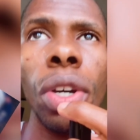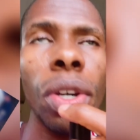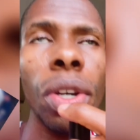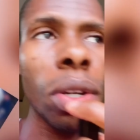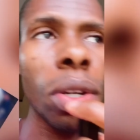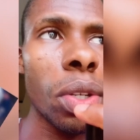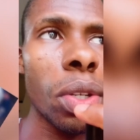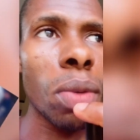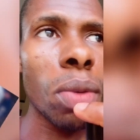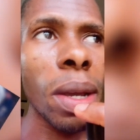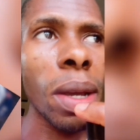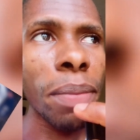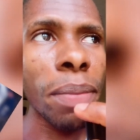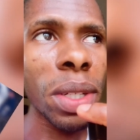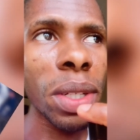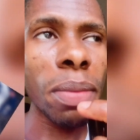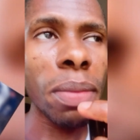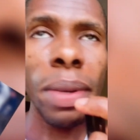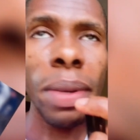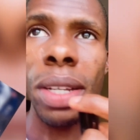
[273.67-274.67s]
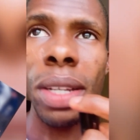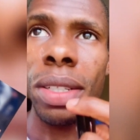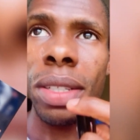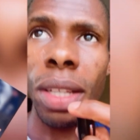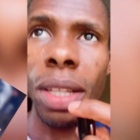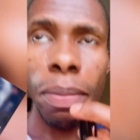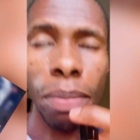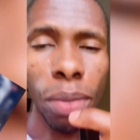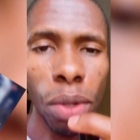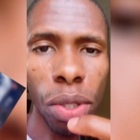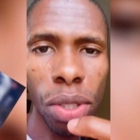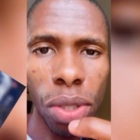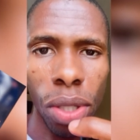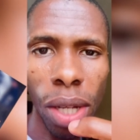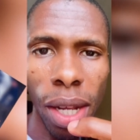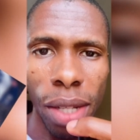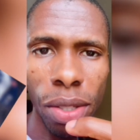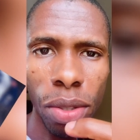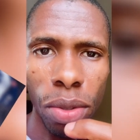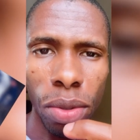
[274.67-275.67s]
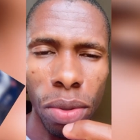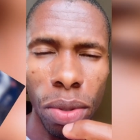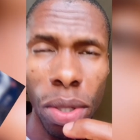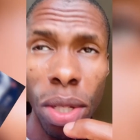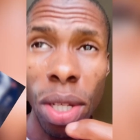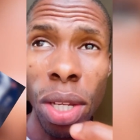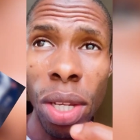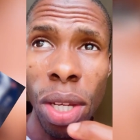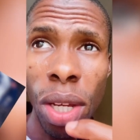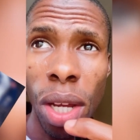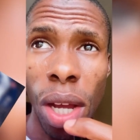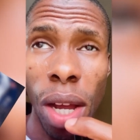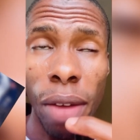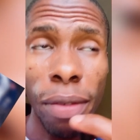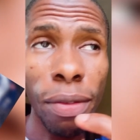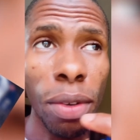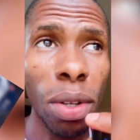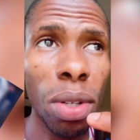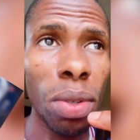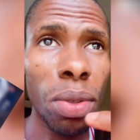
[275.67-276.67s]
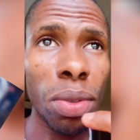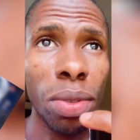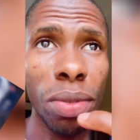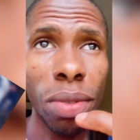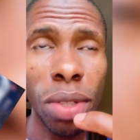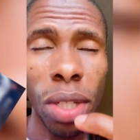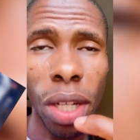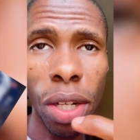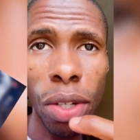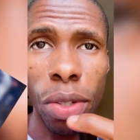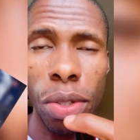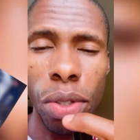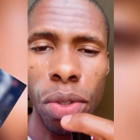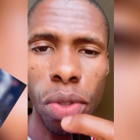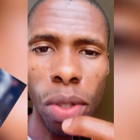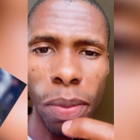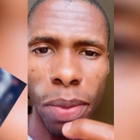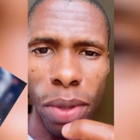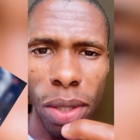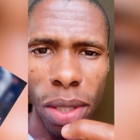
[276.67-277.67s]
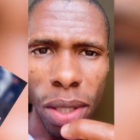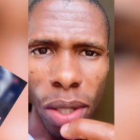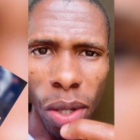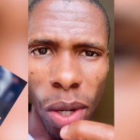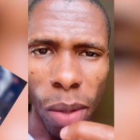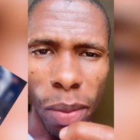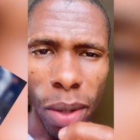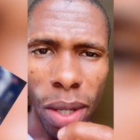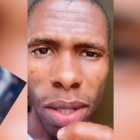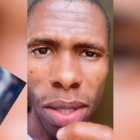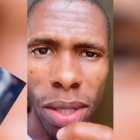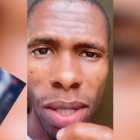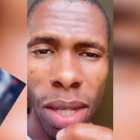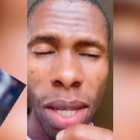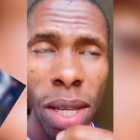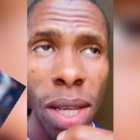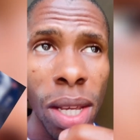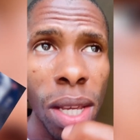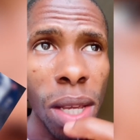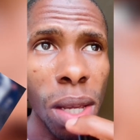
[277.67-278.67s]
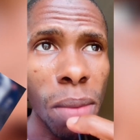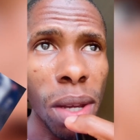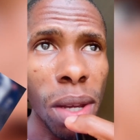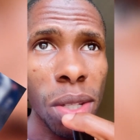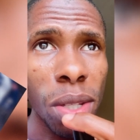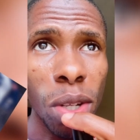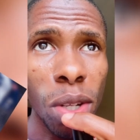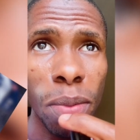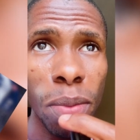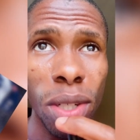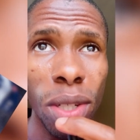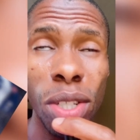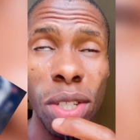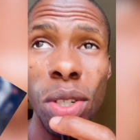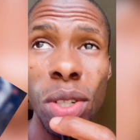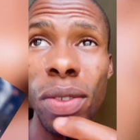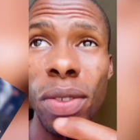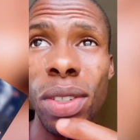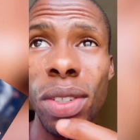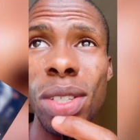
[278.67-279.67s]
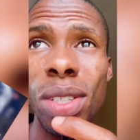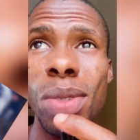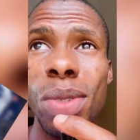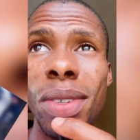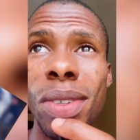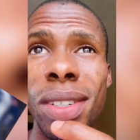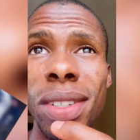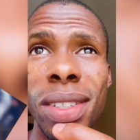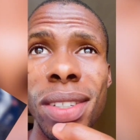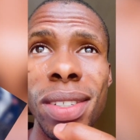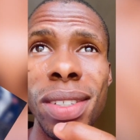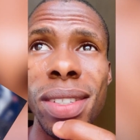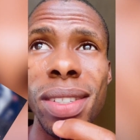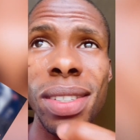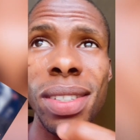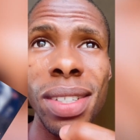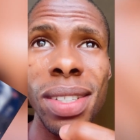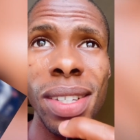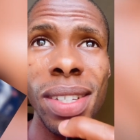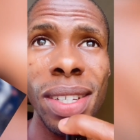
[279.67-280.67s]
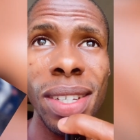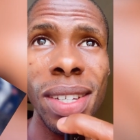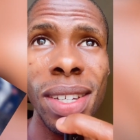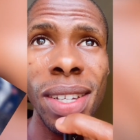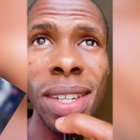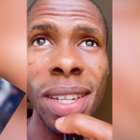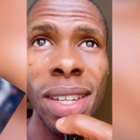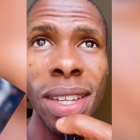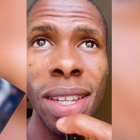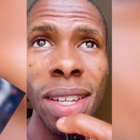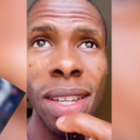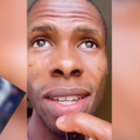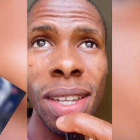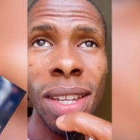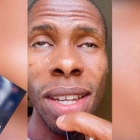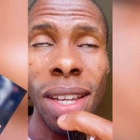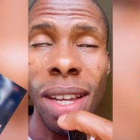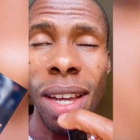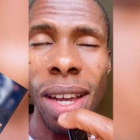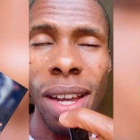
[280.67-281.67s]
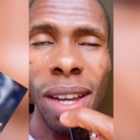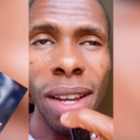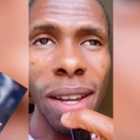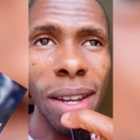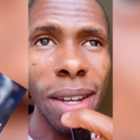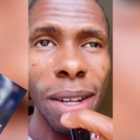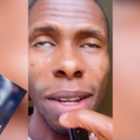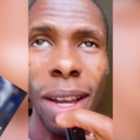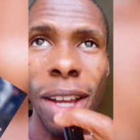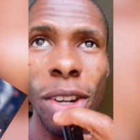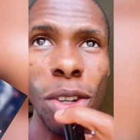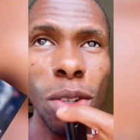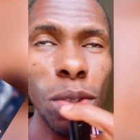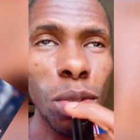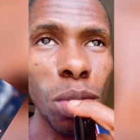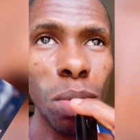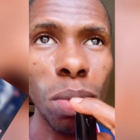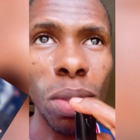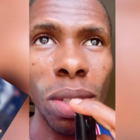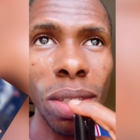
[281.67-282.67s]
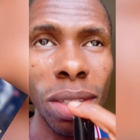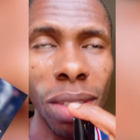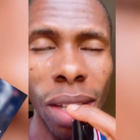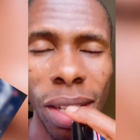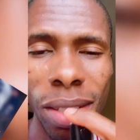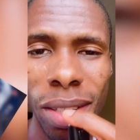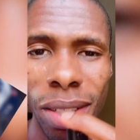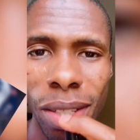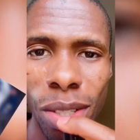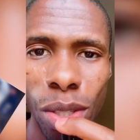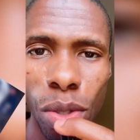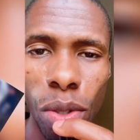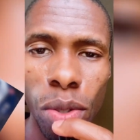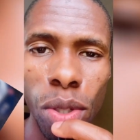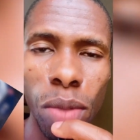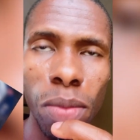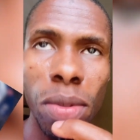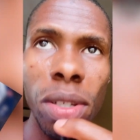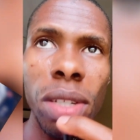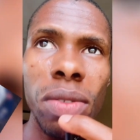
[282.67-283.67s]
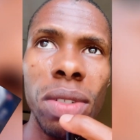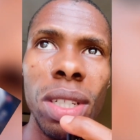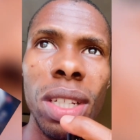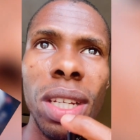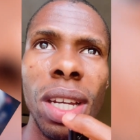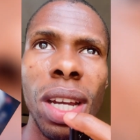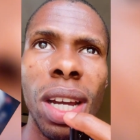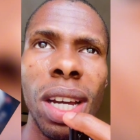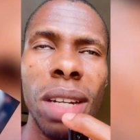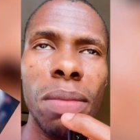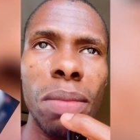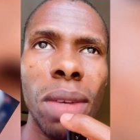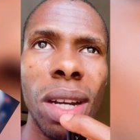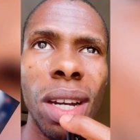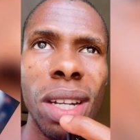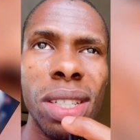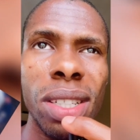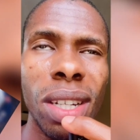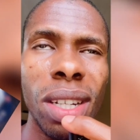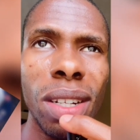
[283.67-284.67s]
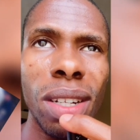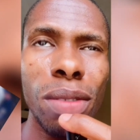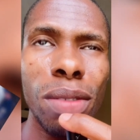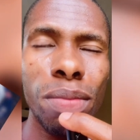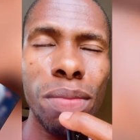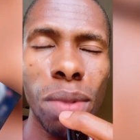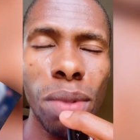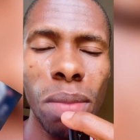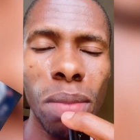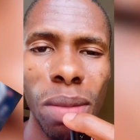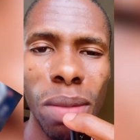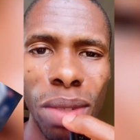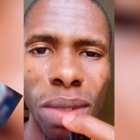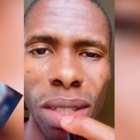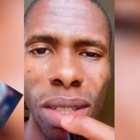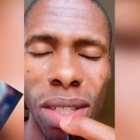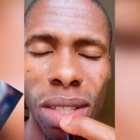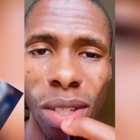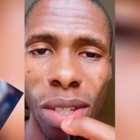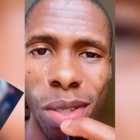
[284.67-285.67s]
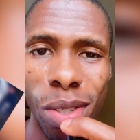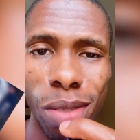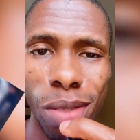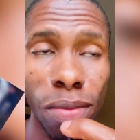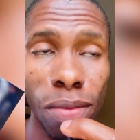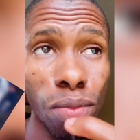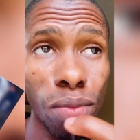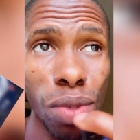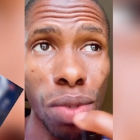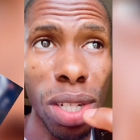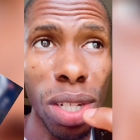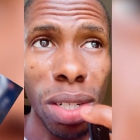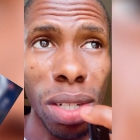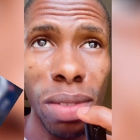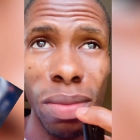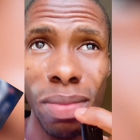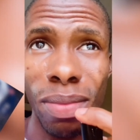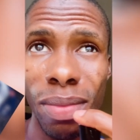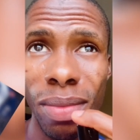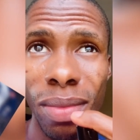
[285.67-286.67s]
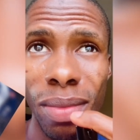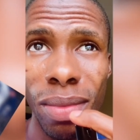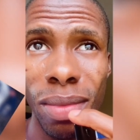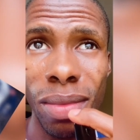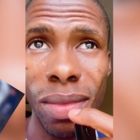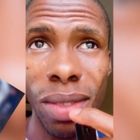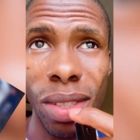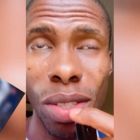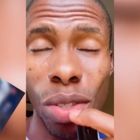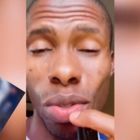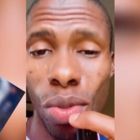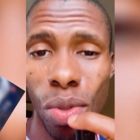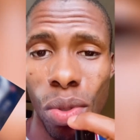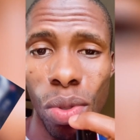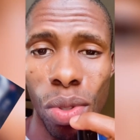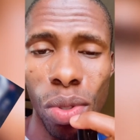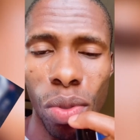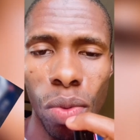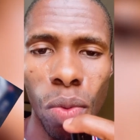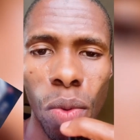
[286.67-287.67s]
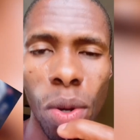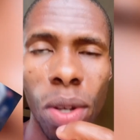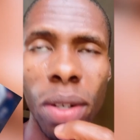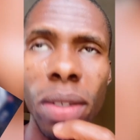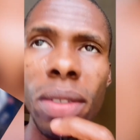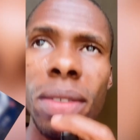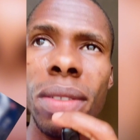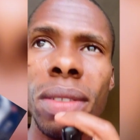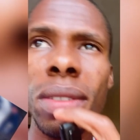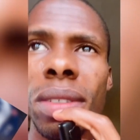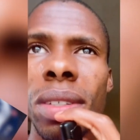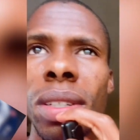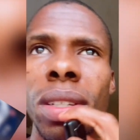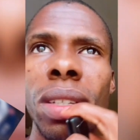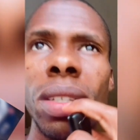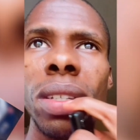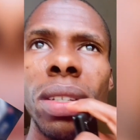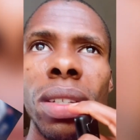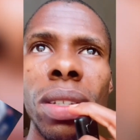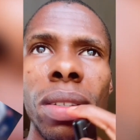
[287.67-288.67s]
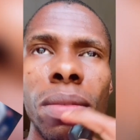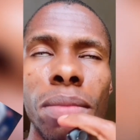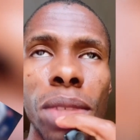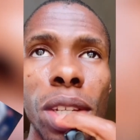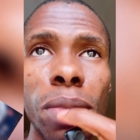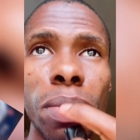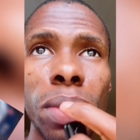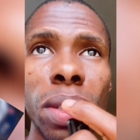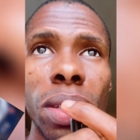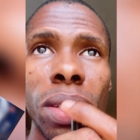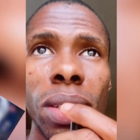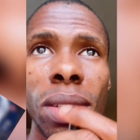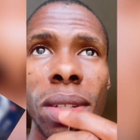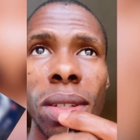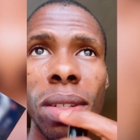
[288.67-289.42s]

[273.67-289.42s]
you know, might be the best that Poch has to follow, you can also drop it in the comments. And my score prediction for this one is, I don't know, but I think it's going to be a really hard match, and probably Chelsea winning 2-1, maybe.